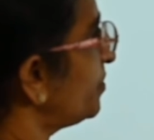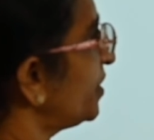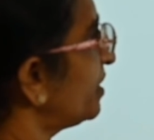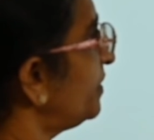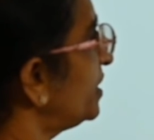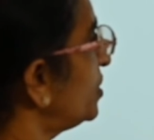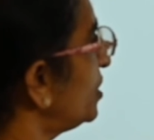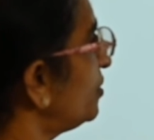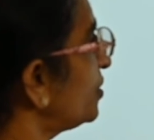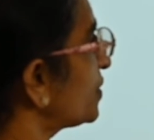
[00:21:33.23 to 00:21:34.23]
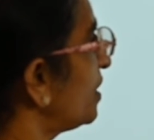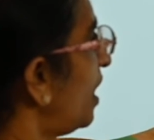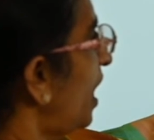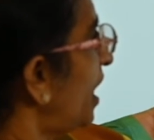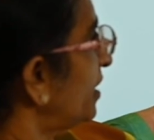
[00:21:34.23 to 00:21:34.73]
becoming zeros,
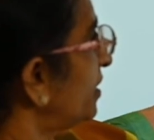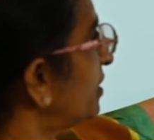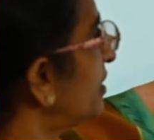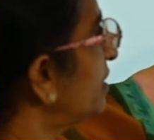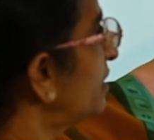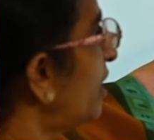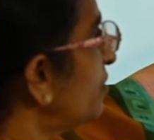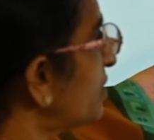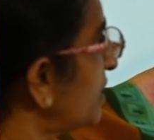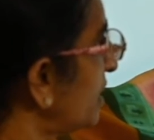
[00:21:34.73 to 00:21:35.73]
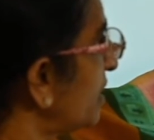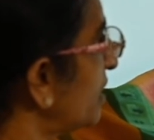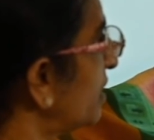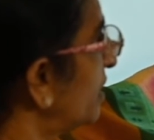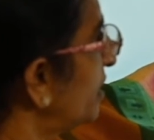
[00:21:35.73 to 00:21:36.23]
and now see here,